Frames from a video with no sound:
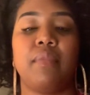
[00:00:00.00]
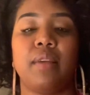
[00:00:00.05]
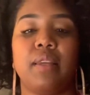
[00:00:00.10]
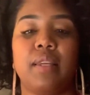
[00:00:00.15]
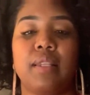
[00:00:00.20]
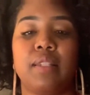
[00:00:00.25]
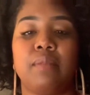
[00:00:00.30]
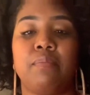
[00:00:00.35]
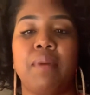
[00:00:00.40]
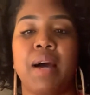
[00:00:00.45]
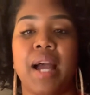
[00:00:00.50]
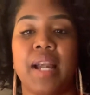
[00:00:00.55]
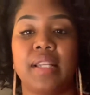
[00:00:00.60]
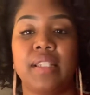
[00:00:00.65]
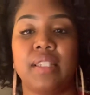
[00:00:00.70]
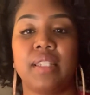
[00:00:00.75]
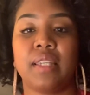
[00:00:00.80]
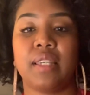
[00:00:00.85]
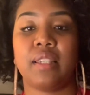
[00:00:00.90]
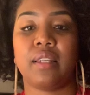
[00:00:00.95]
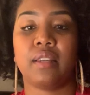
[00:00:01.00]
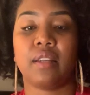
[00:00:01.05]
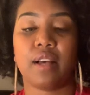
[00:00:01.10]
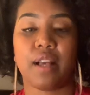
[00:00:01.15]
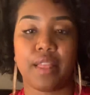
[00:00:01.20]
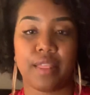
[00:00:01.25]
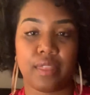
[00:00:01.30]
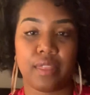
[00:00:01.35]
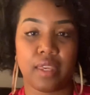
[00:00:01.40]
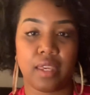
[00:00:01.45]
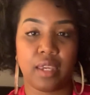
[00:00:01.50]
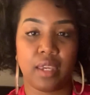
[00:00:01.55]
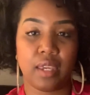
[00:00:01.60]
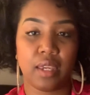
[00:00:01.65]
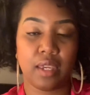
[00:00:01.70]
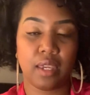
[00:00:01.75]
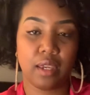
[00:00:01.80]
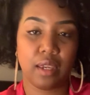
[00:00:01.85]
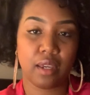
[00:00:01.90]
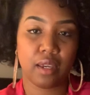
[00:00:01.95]
is binding
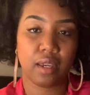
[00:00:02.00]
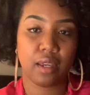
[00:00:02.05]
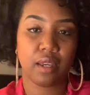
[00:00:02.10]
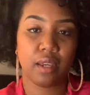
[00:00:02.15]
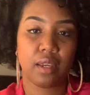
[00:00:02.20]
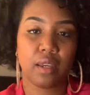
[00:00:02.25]
the